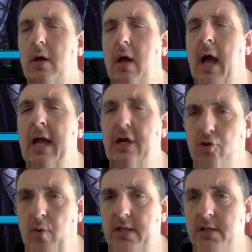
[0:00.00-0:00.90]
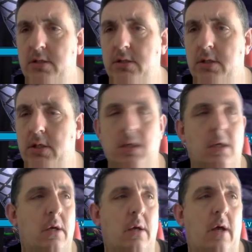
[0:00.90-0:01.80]
Iron Twins.
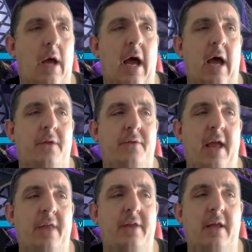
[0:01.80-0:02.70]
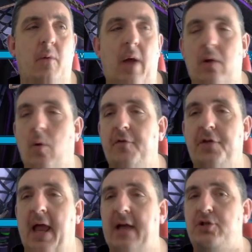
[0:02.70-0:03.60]
And then I'll go over the
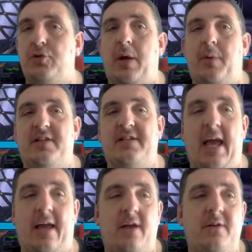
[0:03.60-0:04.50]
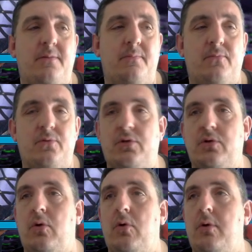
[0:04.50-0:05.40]
next two now in a second.
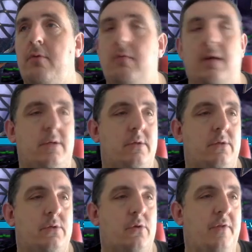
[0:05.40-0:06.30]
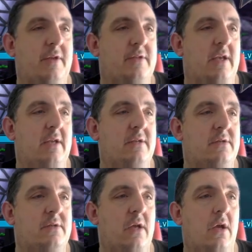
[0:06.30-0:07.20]
So, right. So,
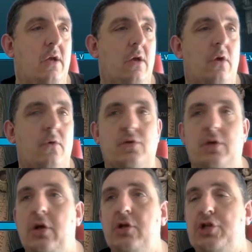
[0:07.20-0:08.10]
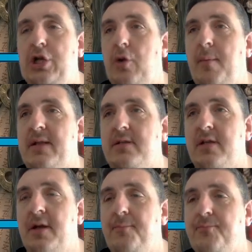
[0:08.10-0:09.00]
here's
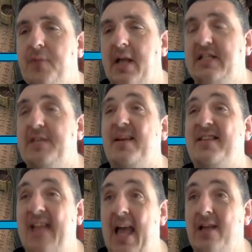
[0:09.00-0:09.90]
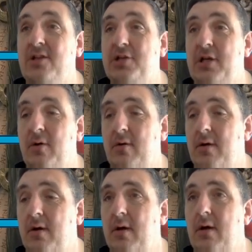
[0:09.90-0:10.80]
Geomancer. This is my second Geo.
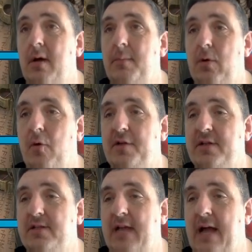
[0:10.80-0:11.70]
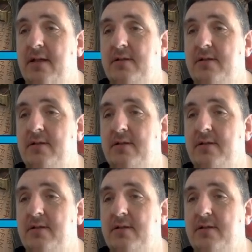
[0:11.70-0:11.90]
Let me go over the stats